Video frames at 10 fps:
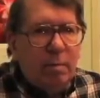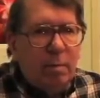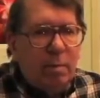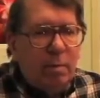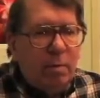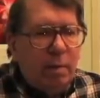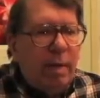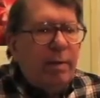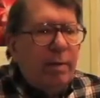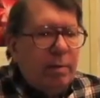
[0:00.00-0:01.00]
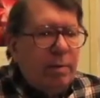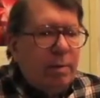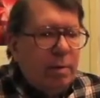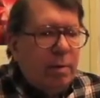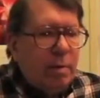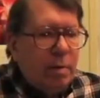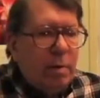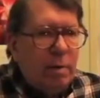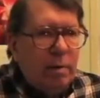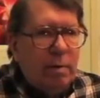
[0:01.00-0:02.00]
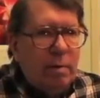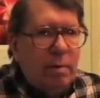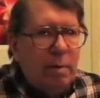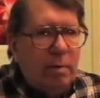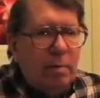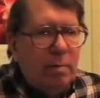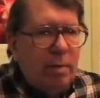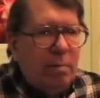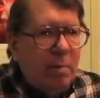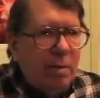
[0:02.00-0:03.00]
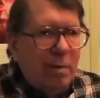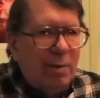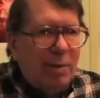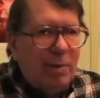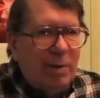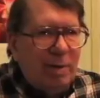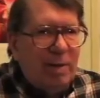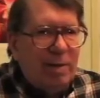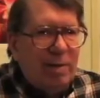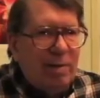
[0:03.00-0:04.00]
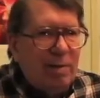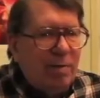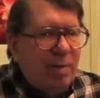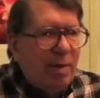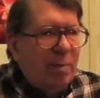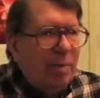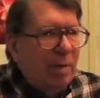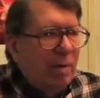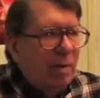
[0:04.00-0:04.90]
So, yeah, that was 68, that's right, the monumental year when all kinds of stuff happened.